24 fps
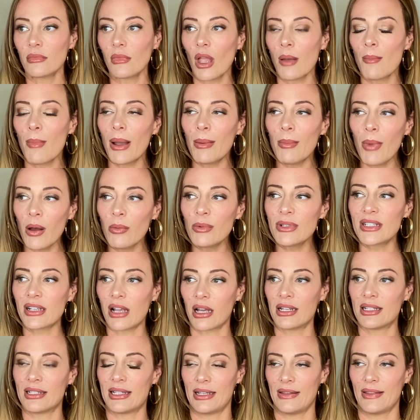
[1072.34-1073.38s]
My mom was
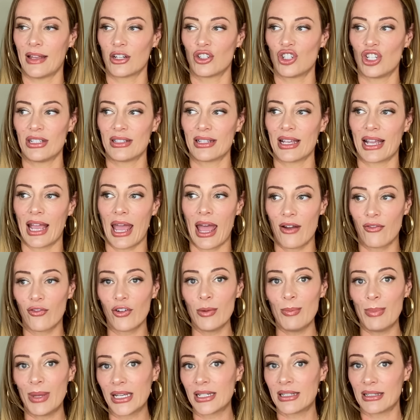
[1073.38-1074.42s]
kind of saying that. She's like,
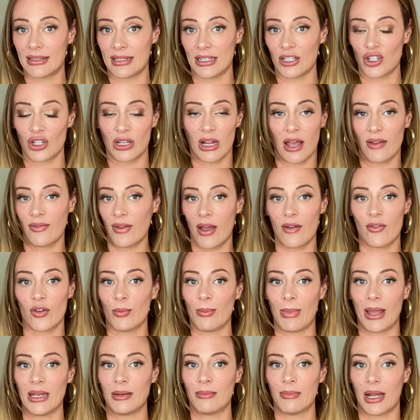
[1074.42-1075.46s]
every big decision I've ever
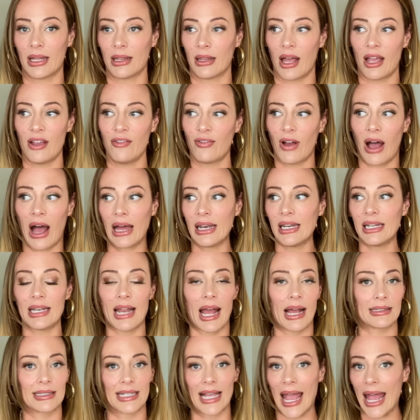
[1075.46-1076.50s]
made in my life, I didn't
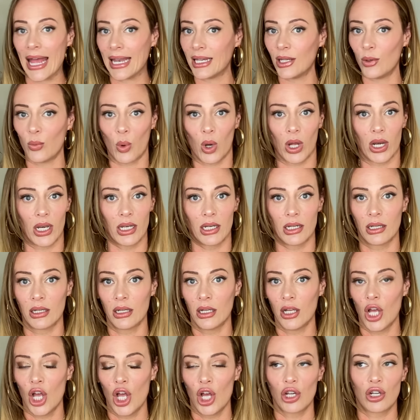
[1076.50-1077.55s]
ask anyone.
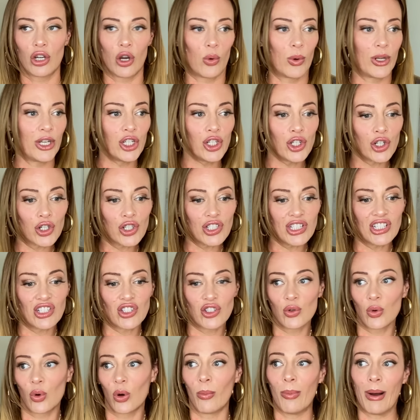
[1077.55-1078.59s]
Going to nursing
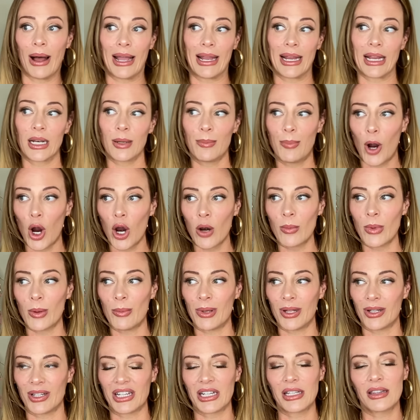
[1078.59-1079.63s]
school, buying an apartment
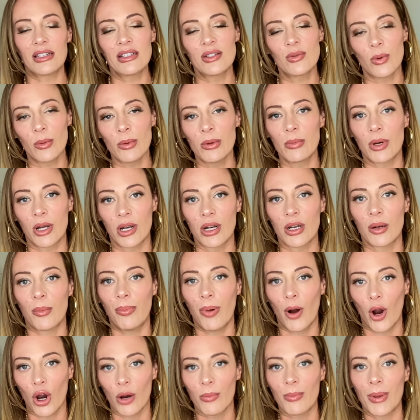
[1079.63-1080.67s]
building. This woman bought an
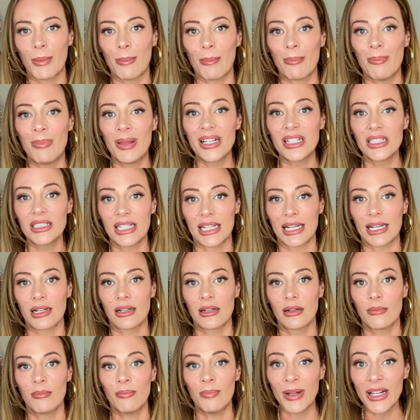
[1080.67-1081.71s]
apartment building.
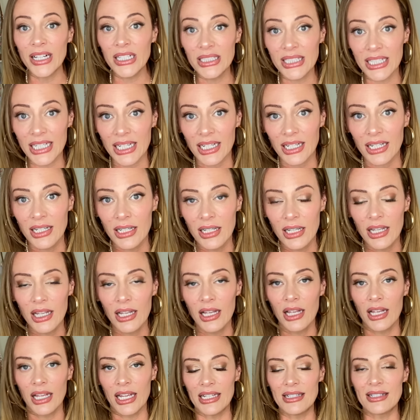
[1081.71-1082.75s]
Building
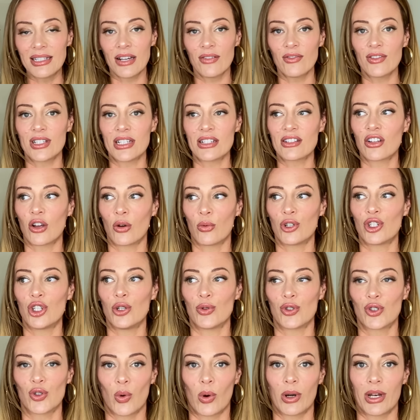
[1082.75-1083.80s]
in San Francisco when she
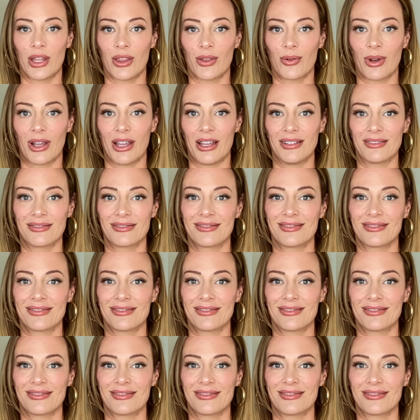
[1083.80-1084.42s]
was 23.